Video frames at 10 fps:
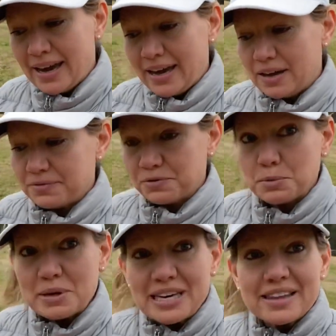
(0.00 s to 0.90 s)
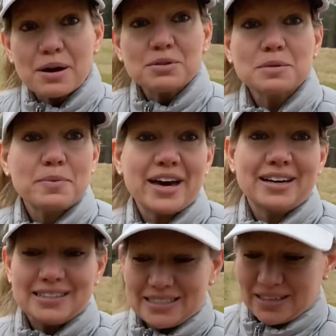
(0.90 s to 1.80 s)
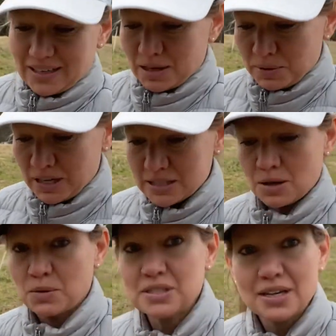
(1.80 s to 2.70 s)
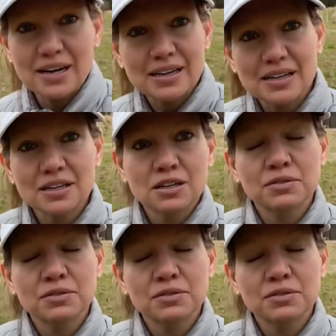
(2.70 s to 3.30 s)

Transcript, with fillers: And for me, that was a bad idea because I was not eating enough